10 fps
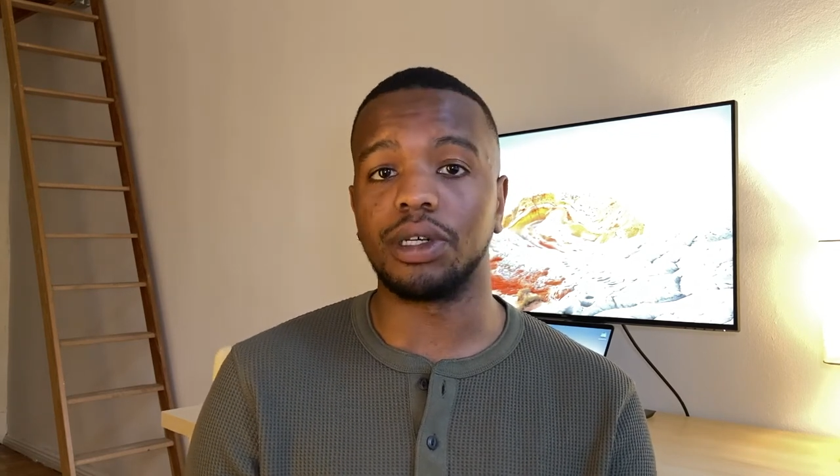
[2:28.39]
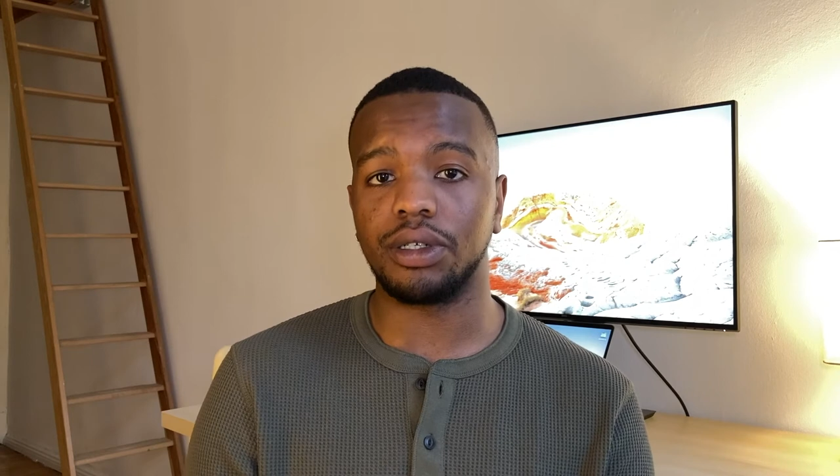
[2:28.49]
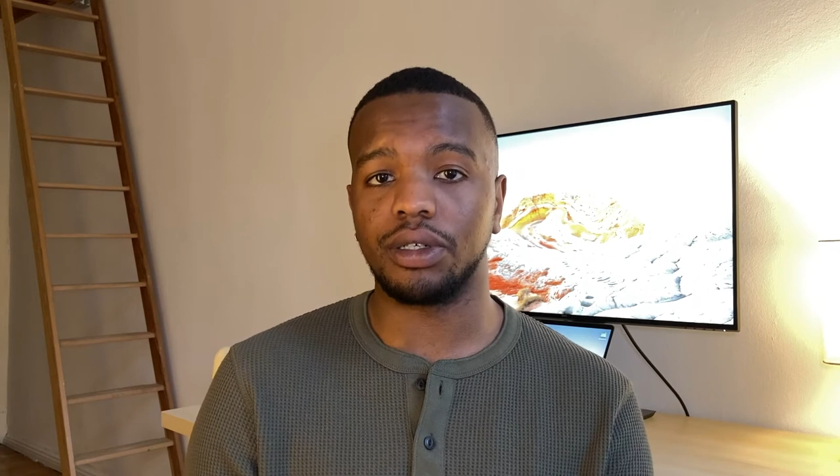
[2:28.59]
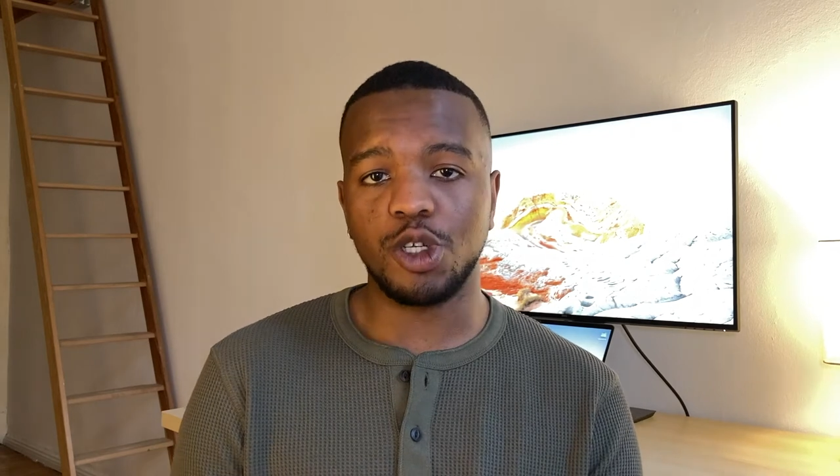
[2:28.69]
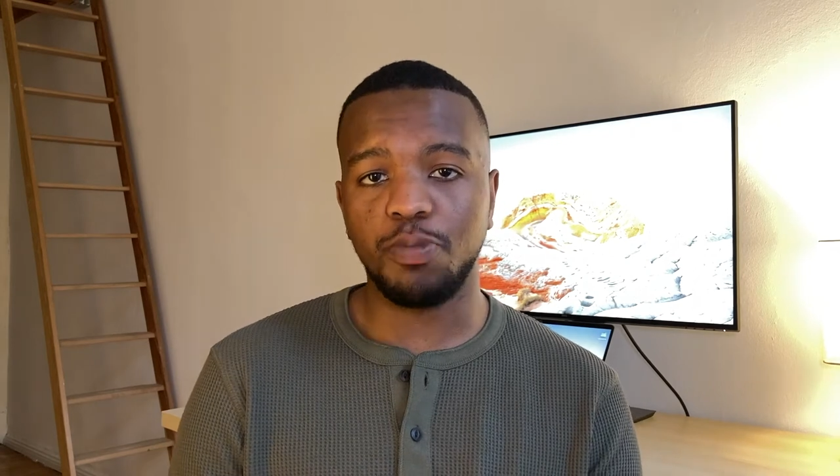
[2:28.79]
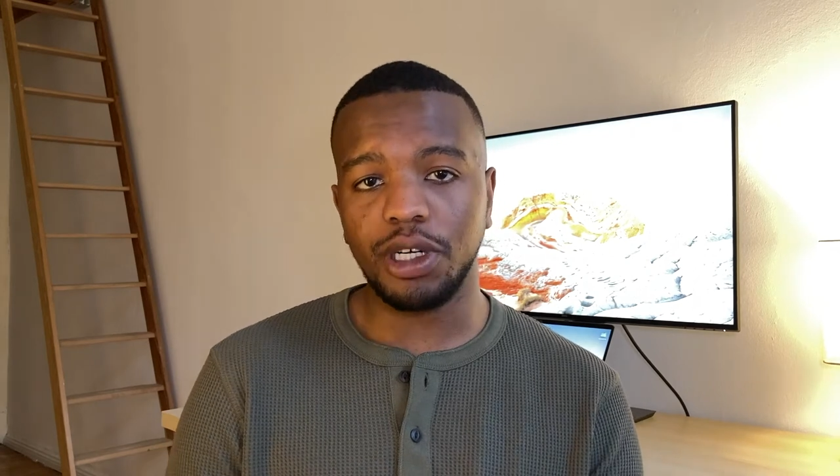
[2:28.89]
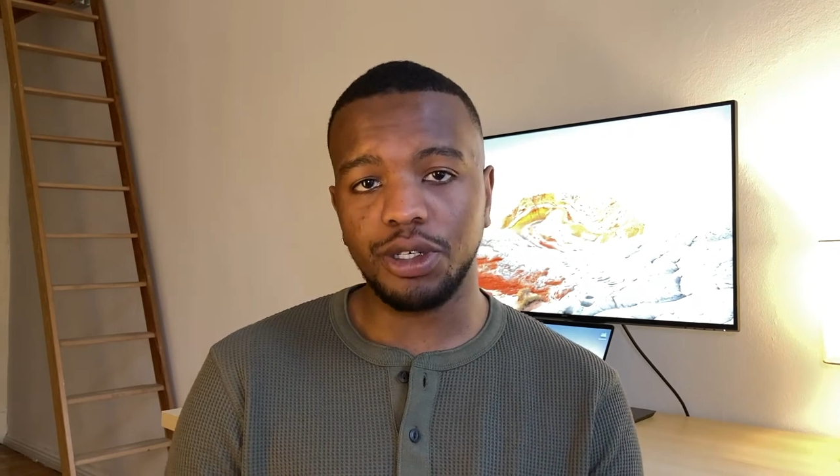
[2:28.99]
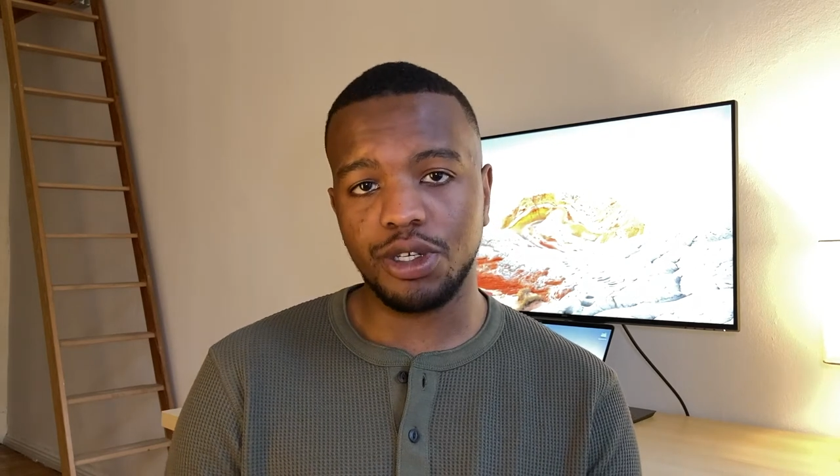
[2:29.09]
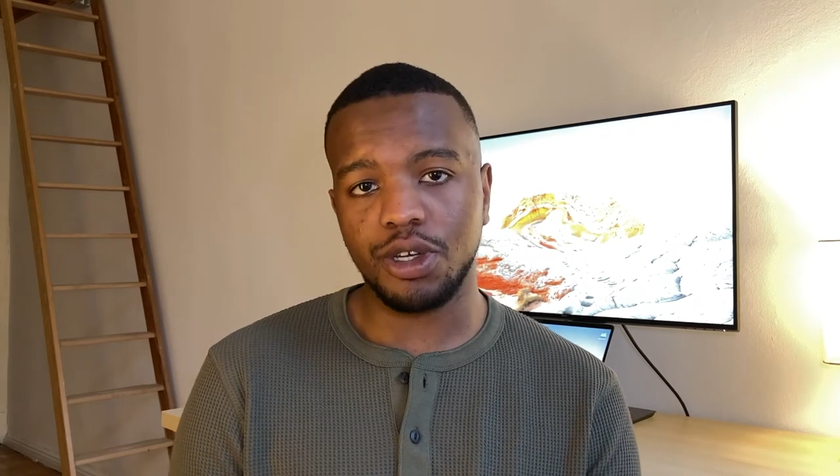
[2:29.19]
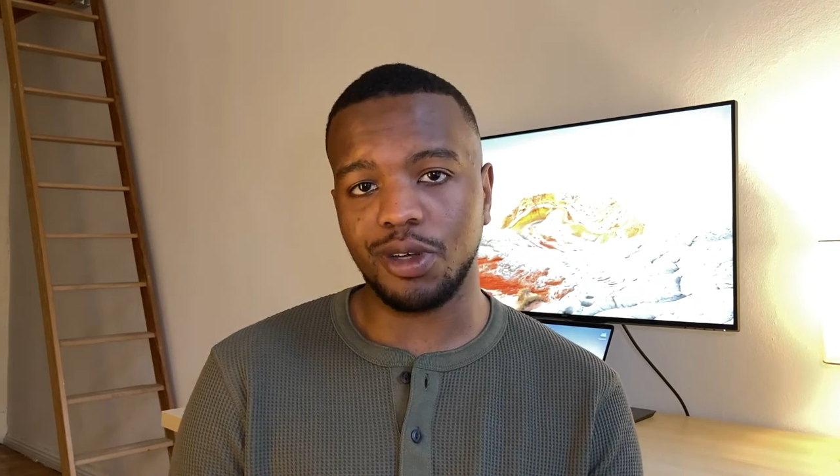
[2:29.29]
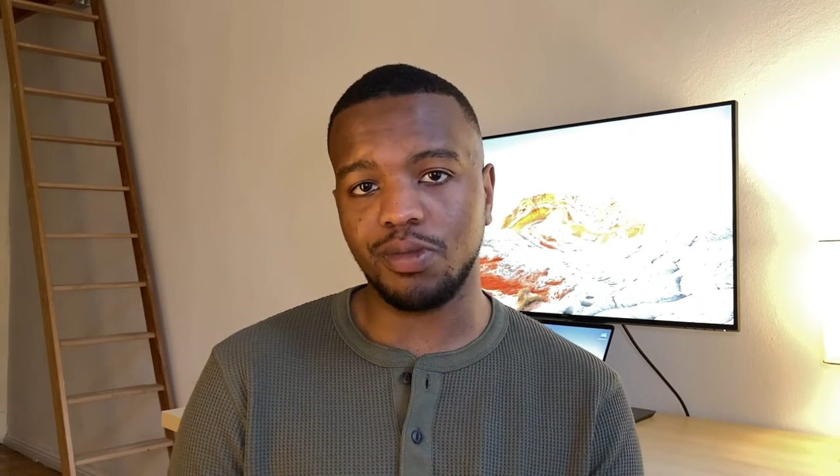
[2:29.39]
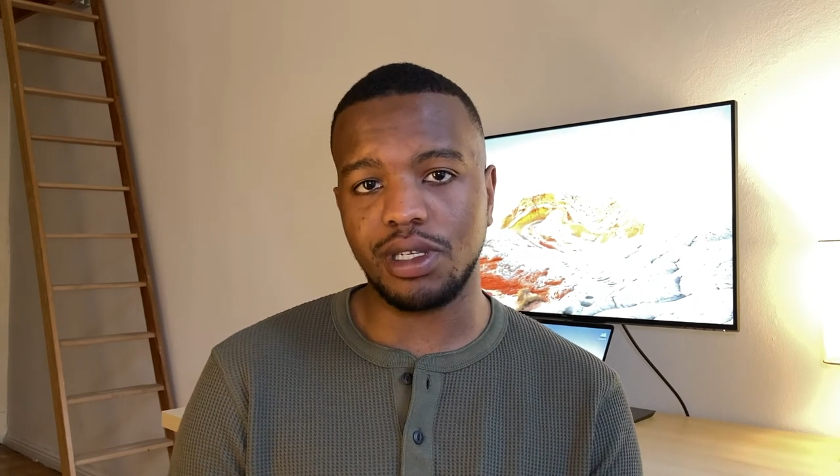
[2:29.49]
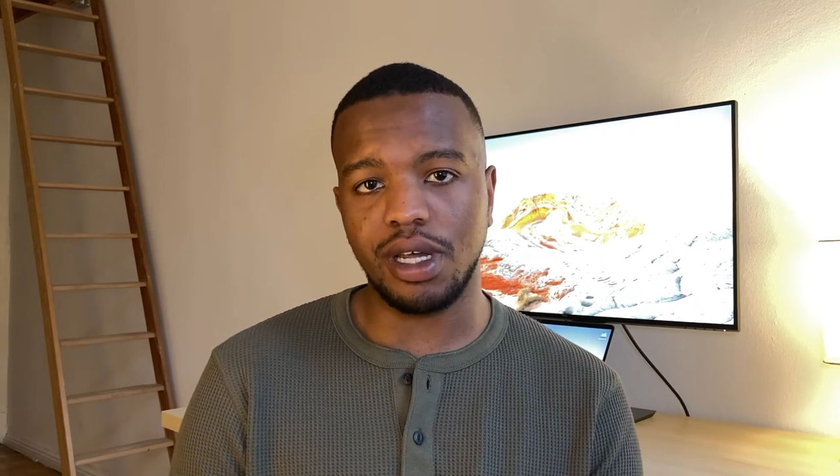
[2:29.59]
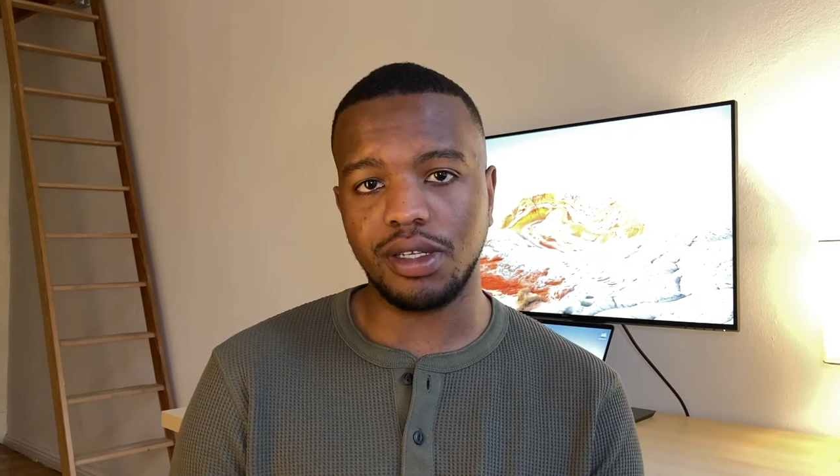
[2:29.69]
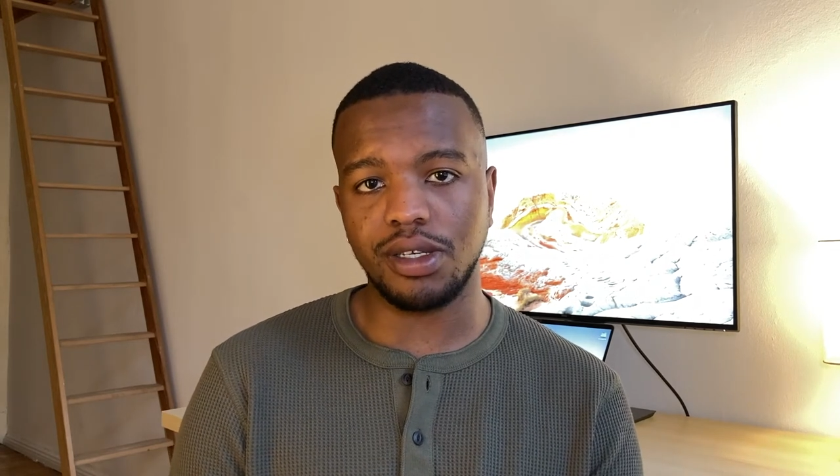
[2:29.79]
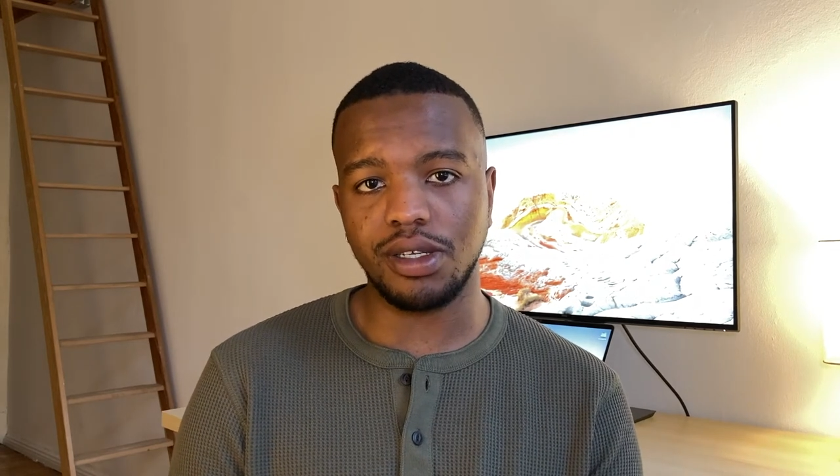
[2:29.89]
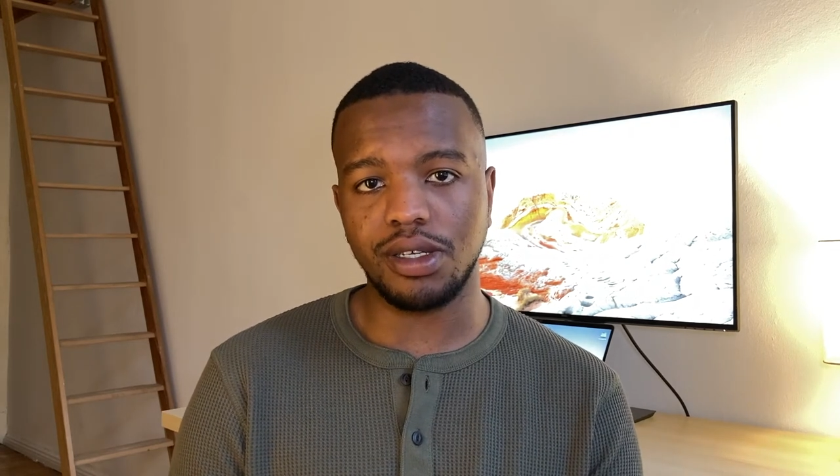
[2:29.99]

Under special circumstances